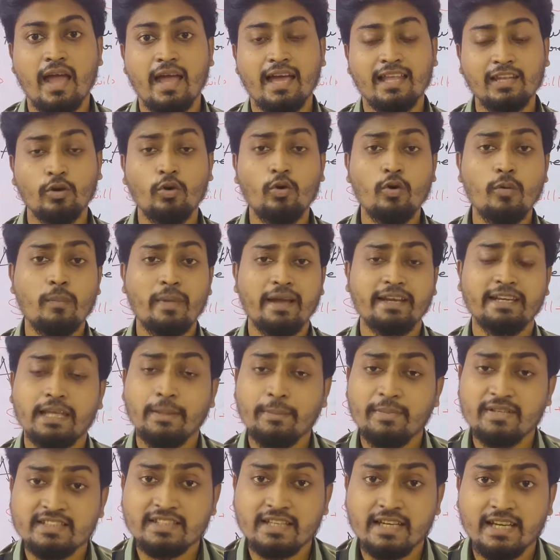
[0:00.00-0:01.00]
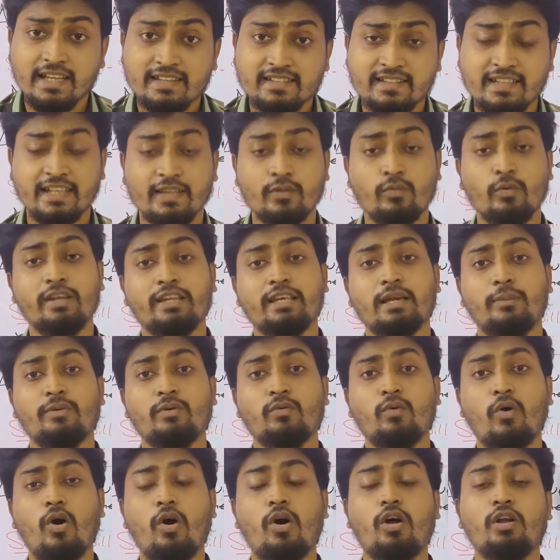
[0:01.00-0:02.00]
Hello, my name is Kailath and I welcome
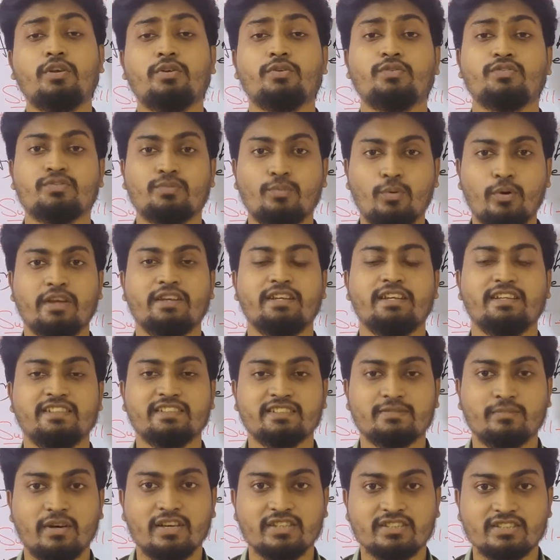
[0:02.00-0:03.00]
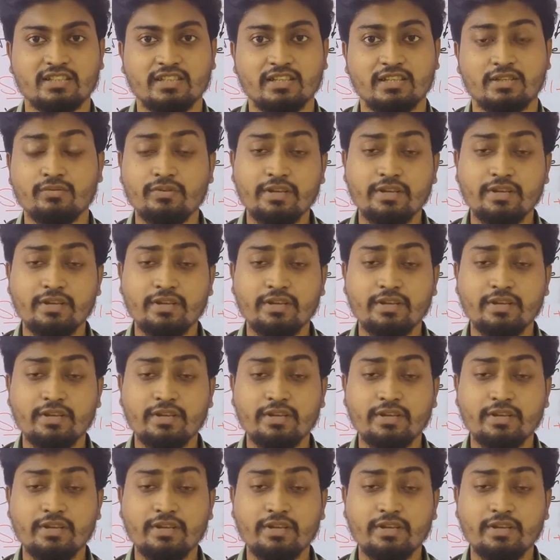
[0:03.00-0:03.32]
you all to Spoken English Master.